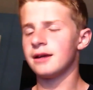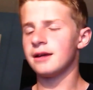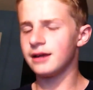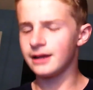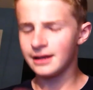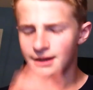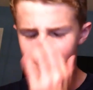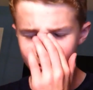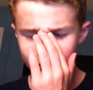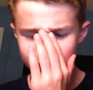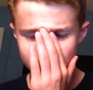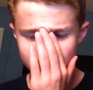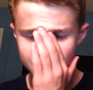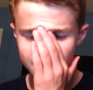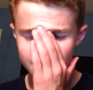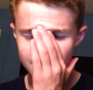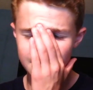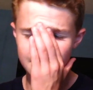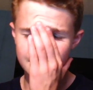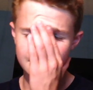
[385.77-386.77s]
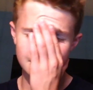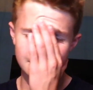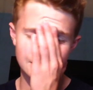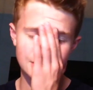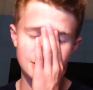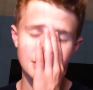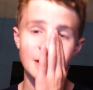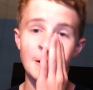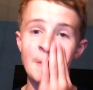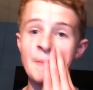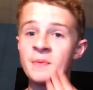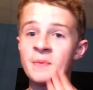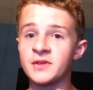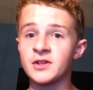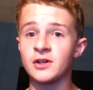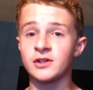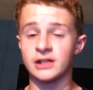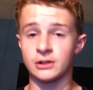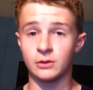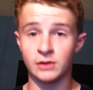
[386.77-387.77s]
And I was just like, oh god. So
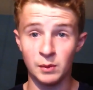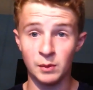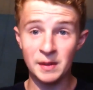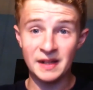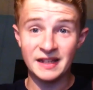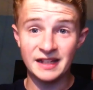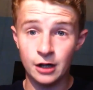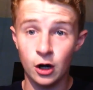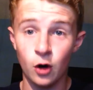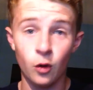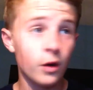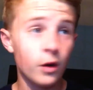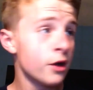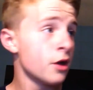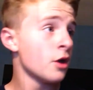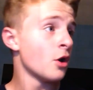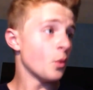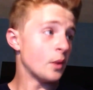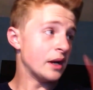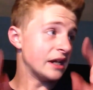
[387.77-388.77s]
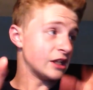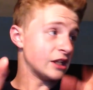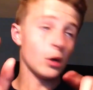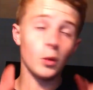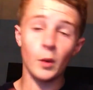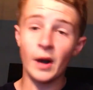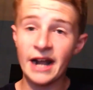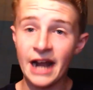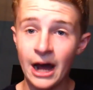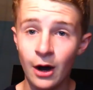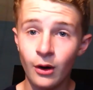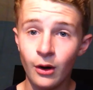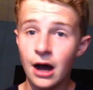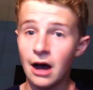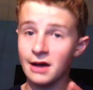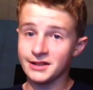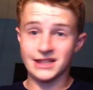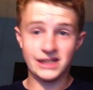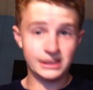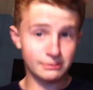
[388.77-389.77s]
I was like, okay, we need to go. We need to go right now. I
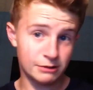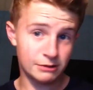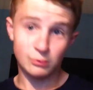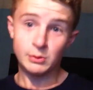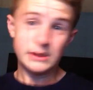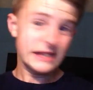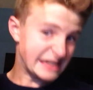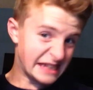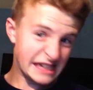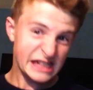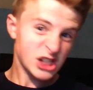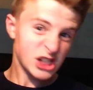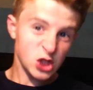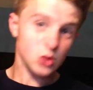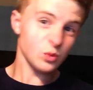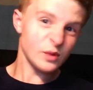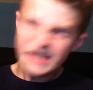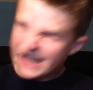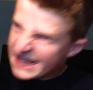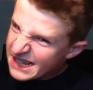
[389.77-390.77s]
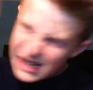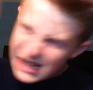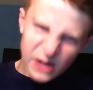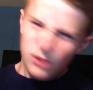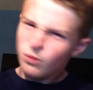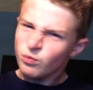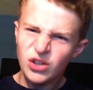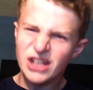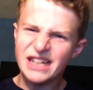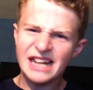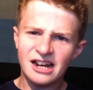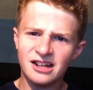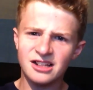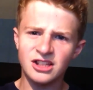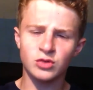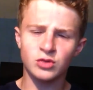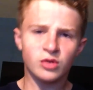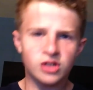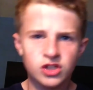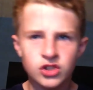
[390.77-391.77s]
was like, come on, we need to go. We need to get the frick out of
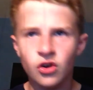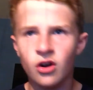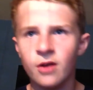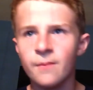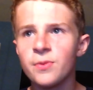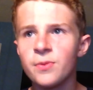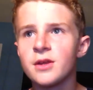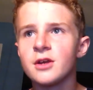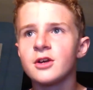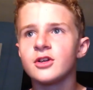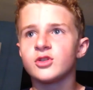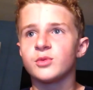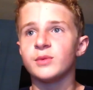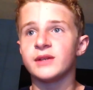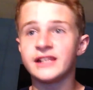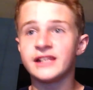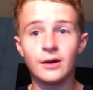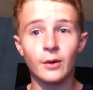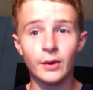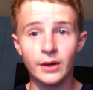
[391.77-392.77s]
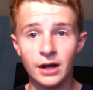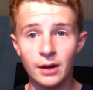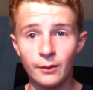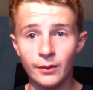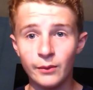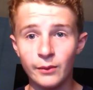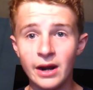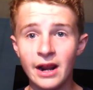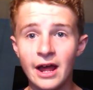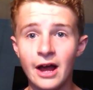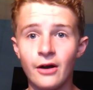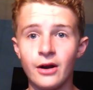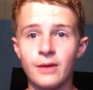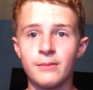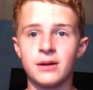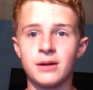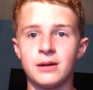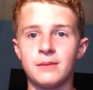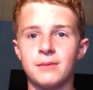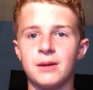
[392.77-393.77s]
this restaurant. So we went out,
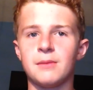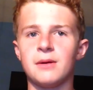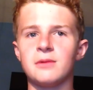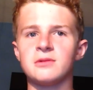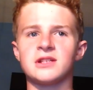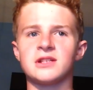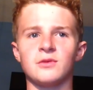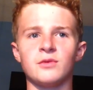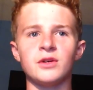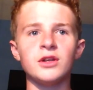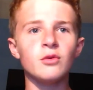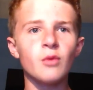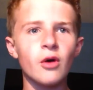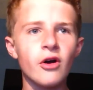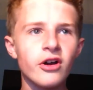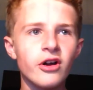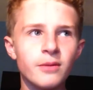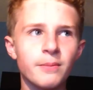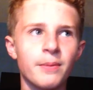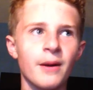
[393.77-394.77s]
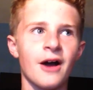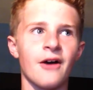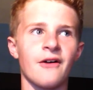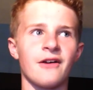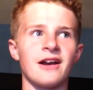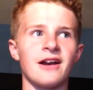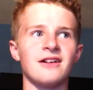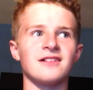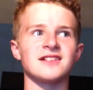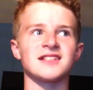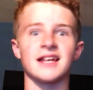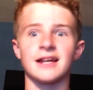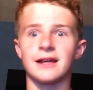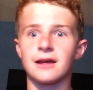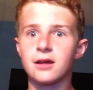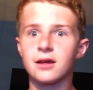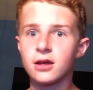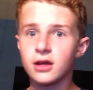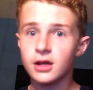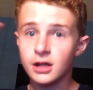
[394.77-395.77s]
and my mom was like, what are you worrying about? And I was like,
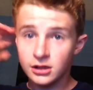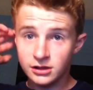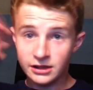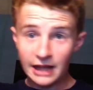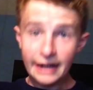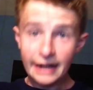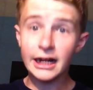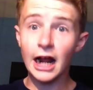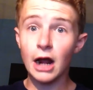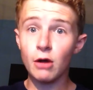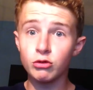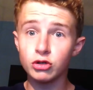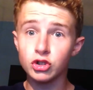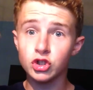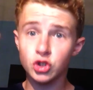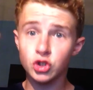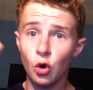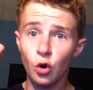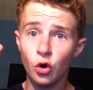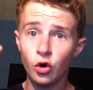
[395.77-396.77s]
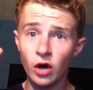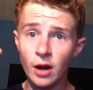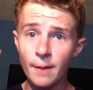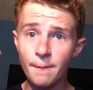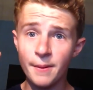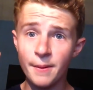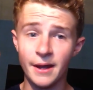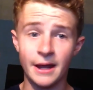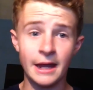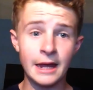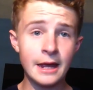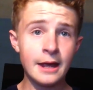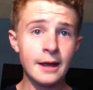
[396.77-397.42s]
that guy was so creepy.